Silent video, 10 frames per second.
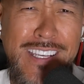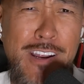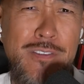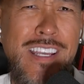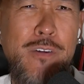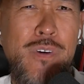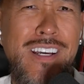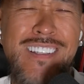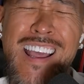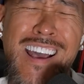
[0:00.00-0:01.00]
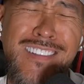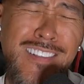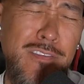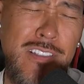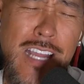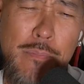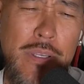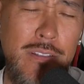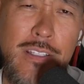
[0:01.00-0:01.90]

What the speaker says: And I was like, what? Nah, stop it.